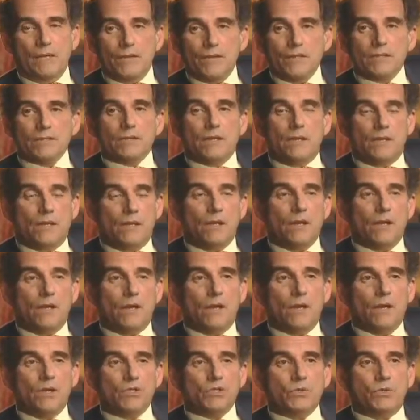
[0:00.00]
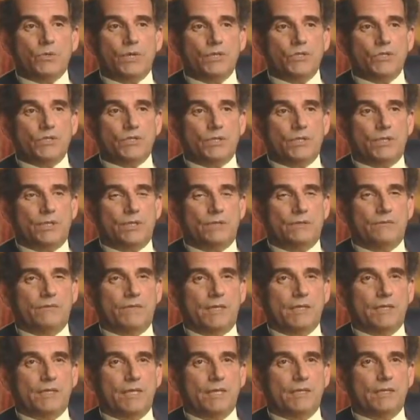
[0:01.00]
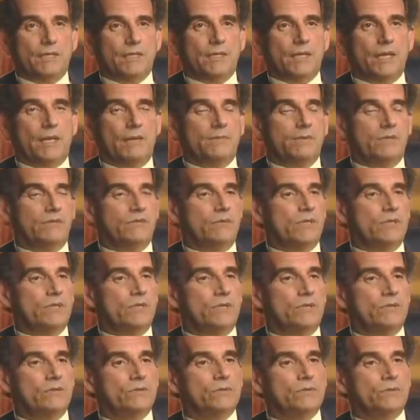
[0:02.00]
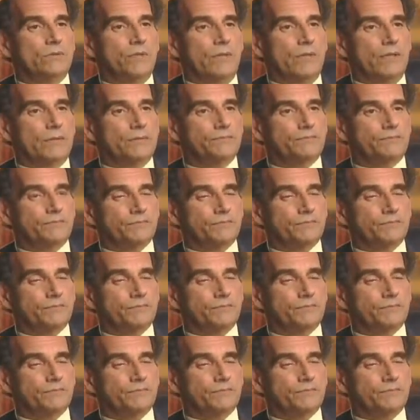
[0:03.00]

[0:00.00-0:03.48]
Now there's a large question here. If I take a copy of Windows